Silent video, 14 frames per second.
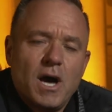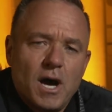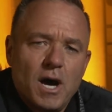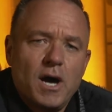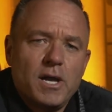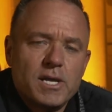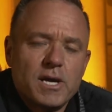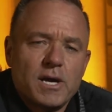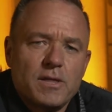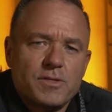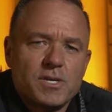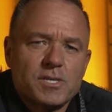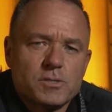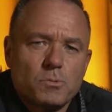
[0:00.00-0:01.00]
earlier
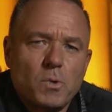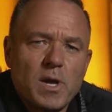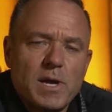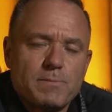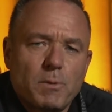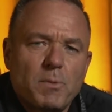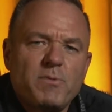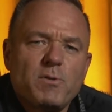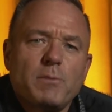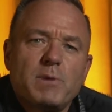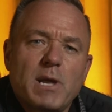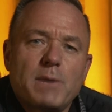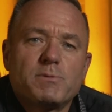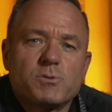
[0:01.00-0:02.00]
this week, but we've not
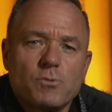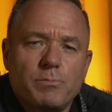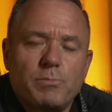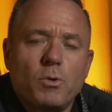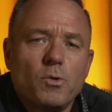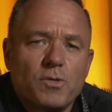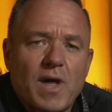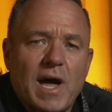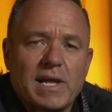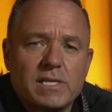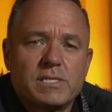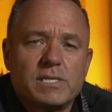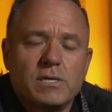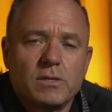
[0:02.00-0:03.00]
been able to report that
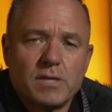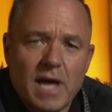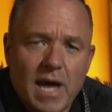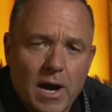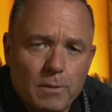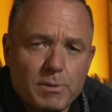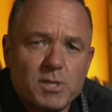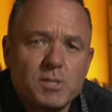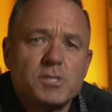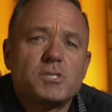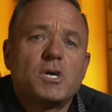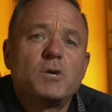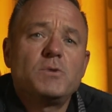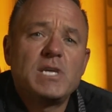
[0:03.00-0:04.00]
until now because
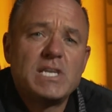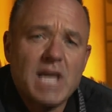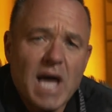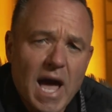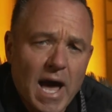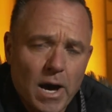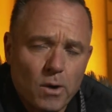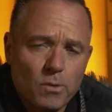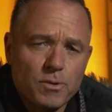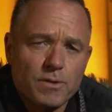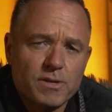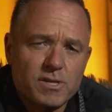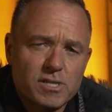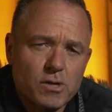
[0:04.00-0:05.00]
it's only now
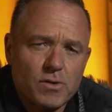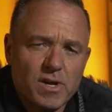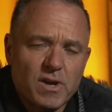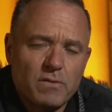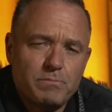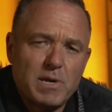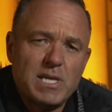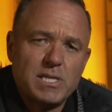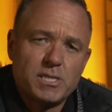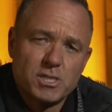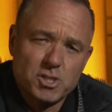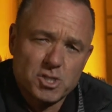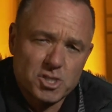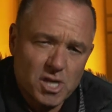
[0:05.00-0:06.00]
that the jury have been
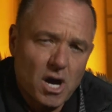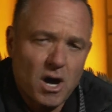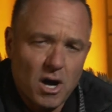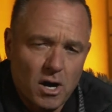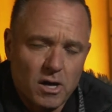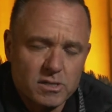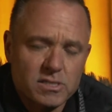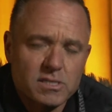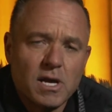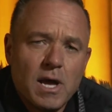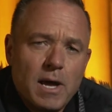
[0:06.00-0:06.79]
discharged